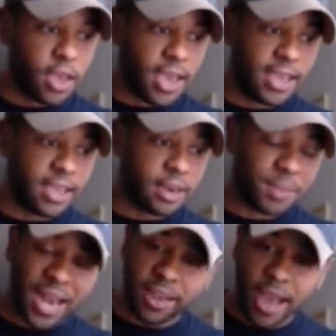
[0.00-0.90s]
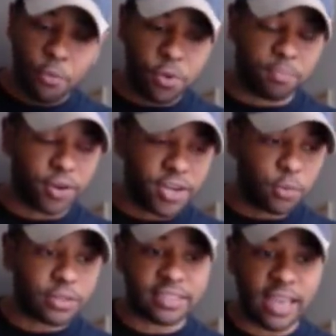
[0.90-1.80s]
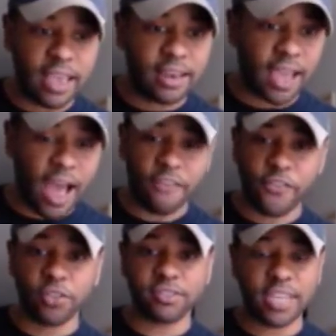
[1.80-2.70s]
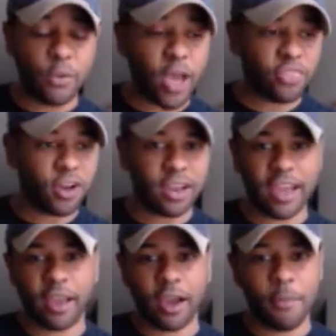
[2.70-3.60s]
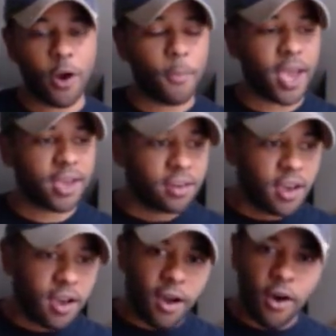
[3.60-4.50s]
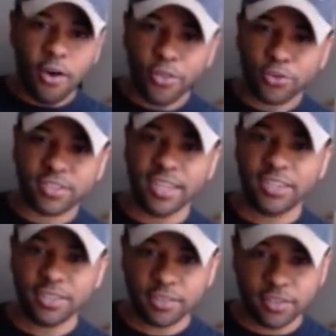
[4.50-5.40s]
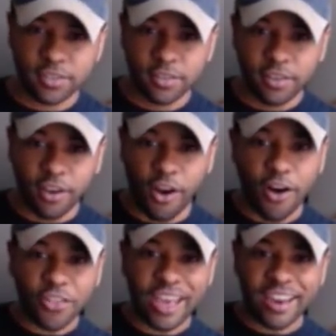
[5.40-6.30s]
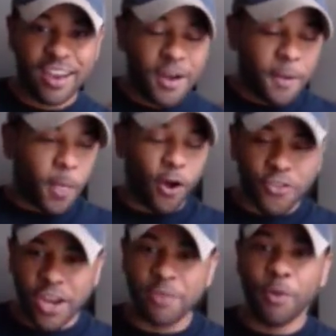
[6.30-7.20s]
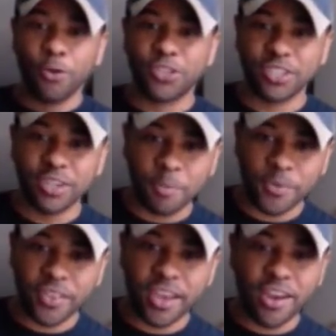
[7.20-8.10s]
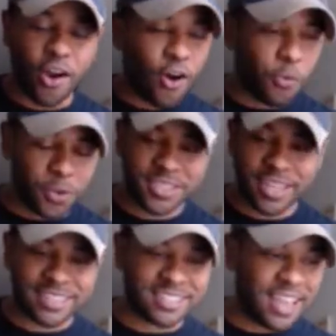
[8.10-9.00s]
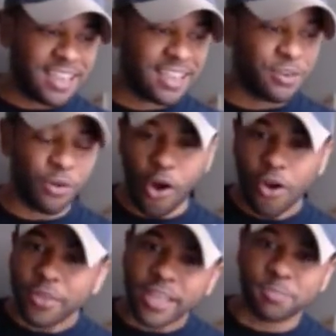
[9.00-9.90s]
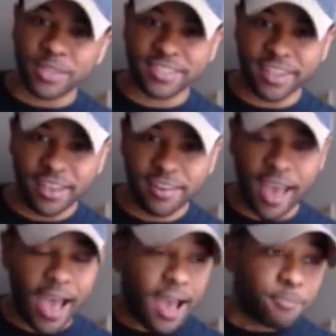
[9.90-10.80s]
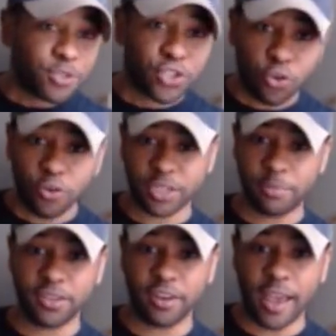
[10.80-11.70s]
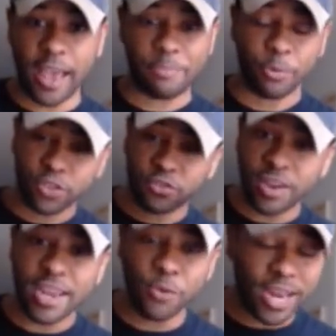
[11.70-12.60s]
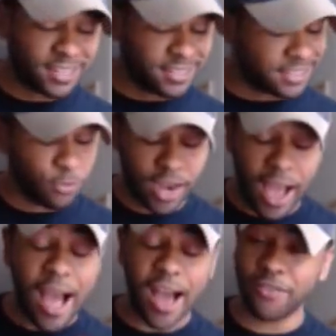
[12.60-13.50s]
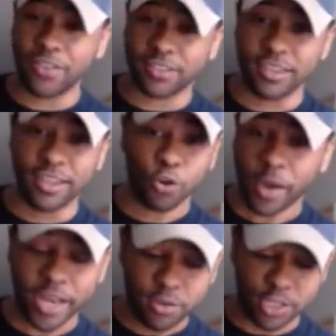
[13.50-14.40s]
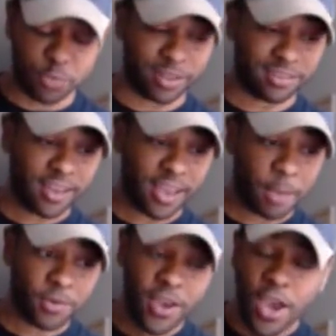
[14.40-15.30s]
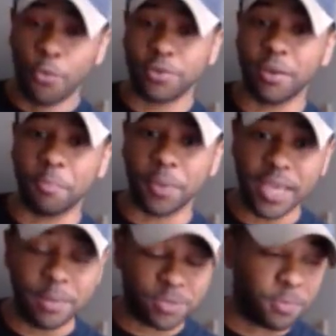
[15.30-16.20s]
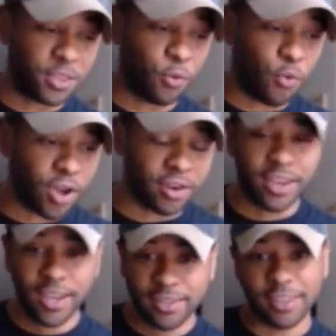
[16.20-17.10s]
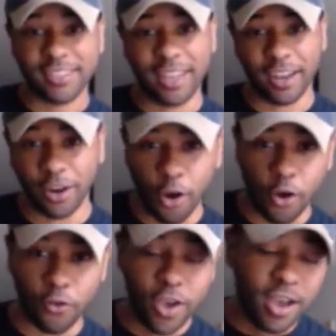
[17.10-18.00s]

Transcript: But I got what Brendan was saying. Like, I felt the same way. I thought, like, come on, man, all those tensions, all that emotion up there, what's at stake, and all that's been said, I'm sure something's gonna happen. What's funny, what I obviously nobody else expected to happen, was Khabib to be the one to set it off.